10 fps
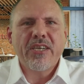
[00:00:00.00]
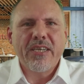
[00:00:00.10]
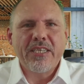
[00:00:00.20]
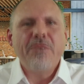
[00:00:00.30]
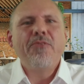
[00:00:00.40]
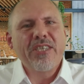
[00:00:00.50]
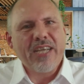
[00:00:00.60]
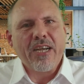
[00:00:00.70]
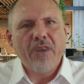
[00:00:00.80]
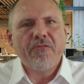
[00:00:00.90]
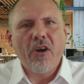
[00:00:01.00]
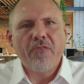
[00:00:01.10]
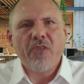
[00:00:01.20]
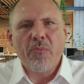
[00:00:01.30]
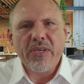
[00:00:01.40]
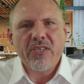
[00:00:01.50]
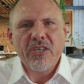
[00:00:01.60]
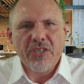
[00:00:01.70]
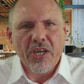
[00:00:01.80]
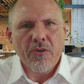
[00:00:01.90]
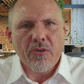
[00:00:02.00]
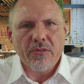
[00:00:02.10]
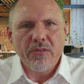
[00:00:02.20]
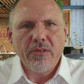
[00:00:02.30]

de-risking of the business in general.